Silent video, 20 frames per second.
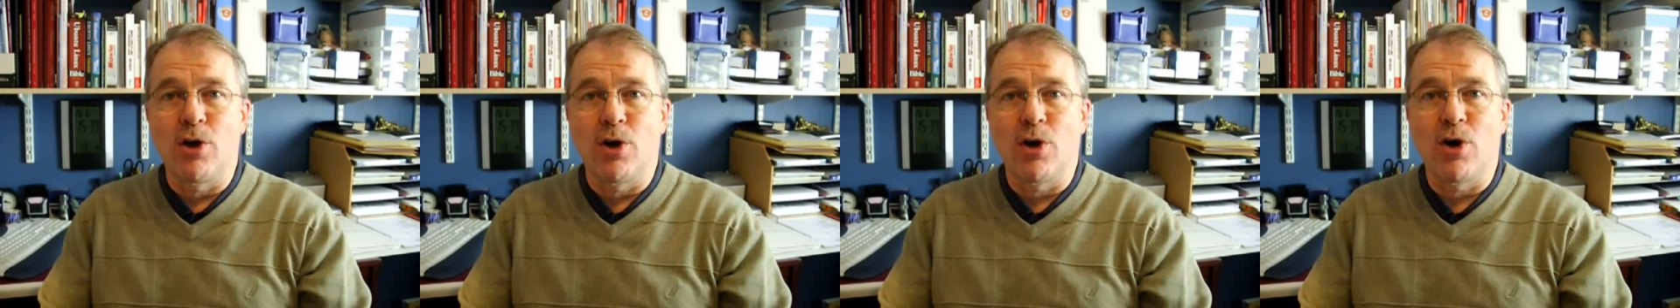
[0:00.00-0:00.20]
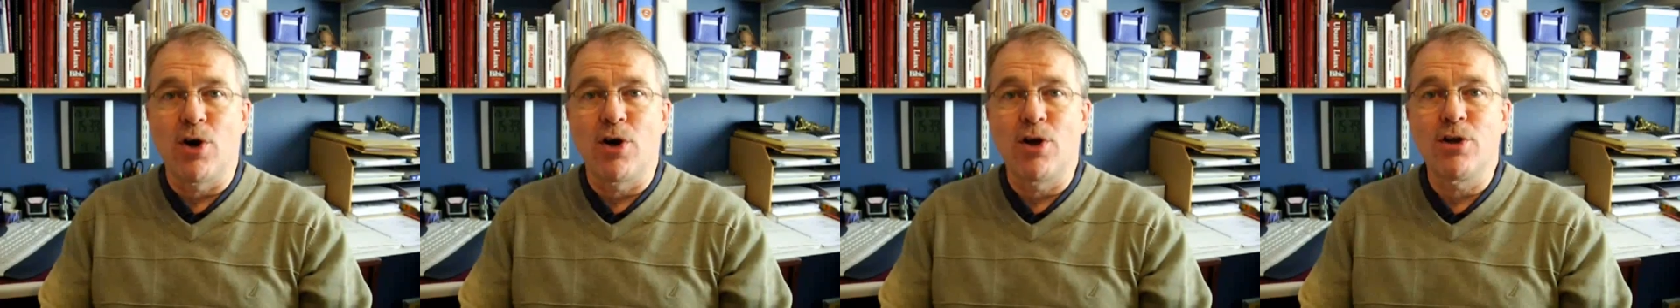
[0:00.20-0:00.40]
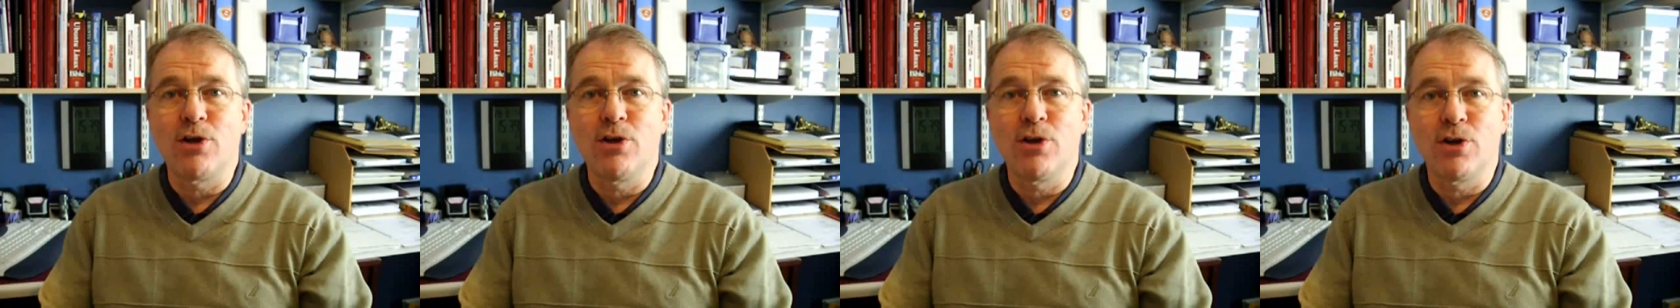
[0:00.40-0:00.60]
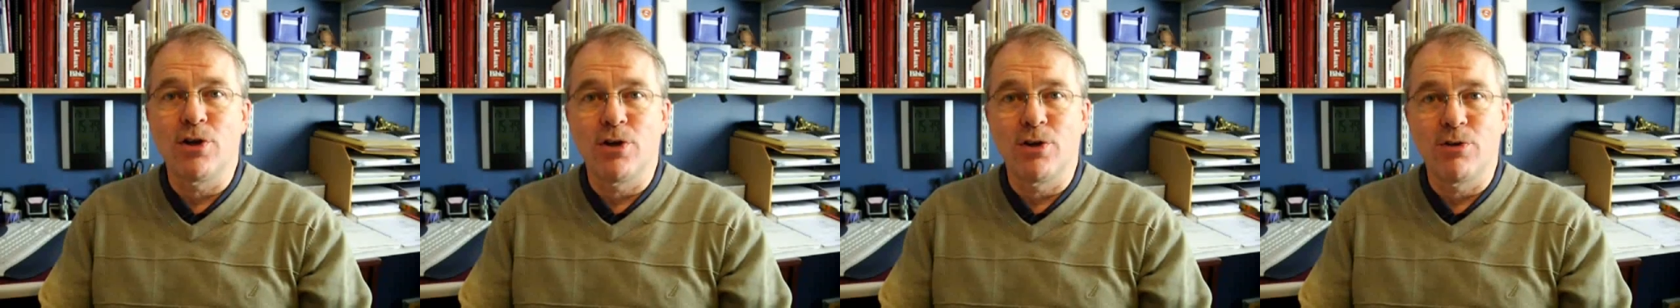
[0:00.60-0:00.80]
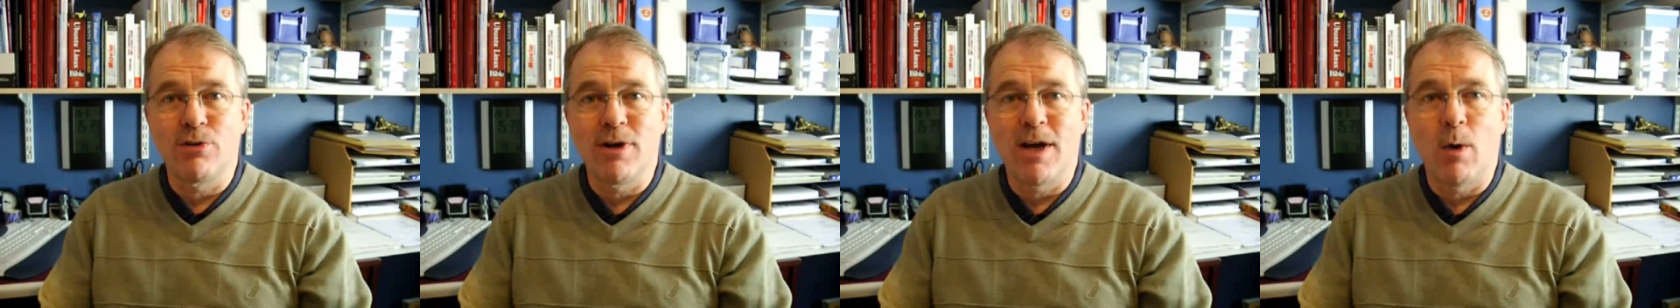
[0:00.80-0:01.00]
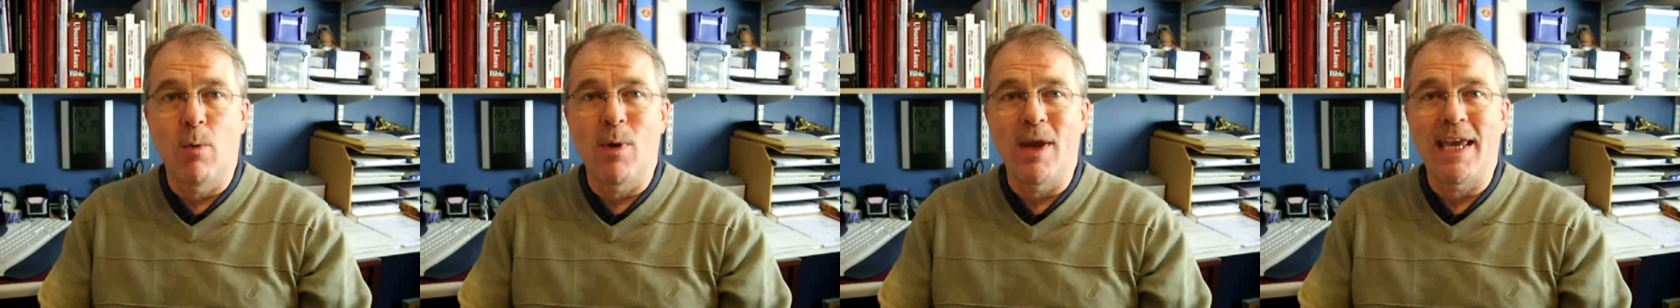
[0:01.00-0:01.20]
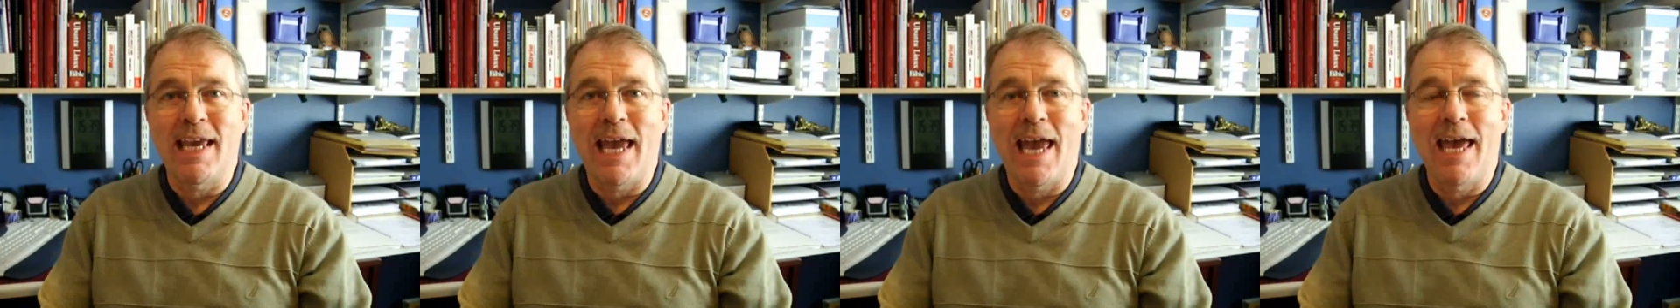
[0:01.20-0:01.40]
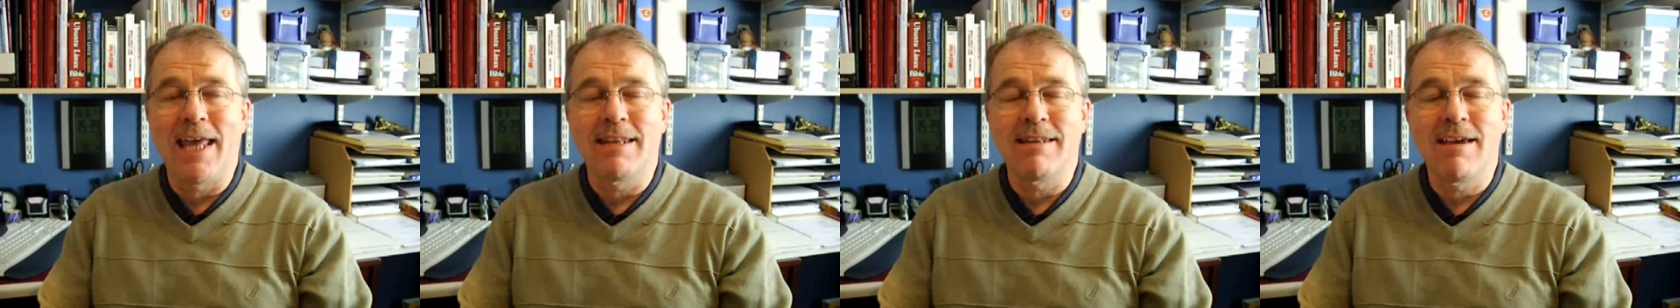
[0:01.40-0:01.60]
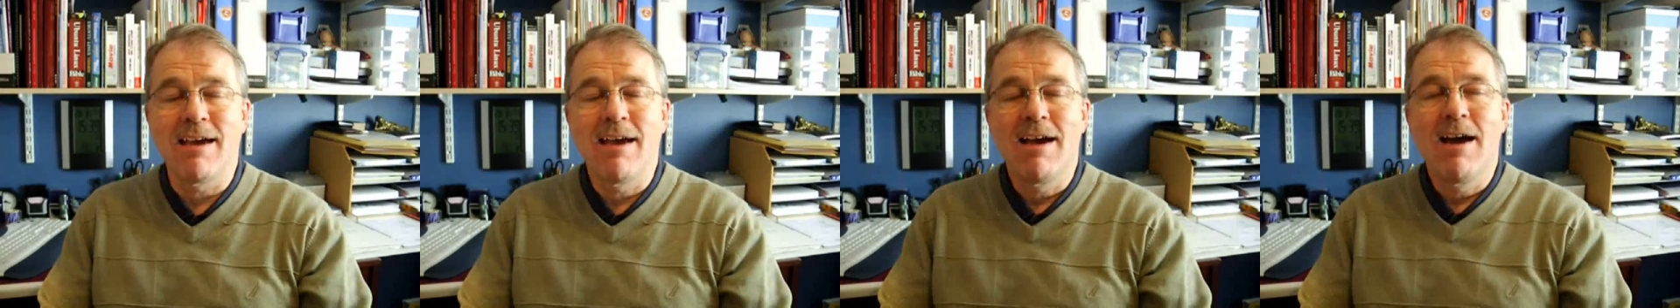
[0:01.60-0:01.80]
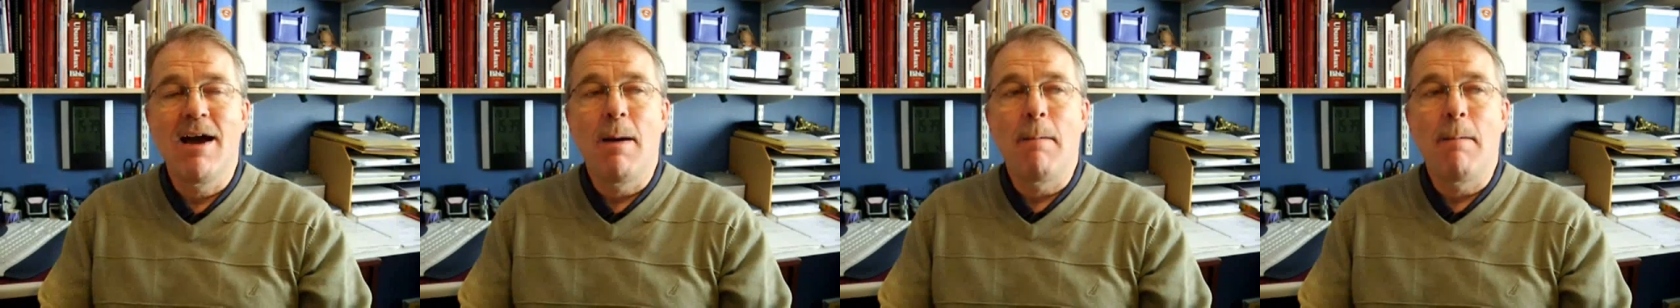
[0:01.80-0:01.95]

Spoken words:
your weekend,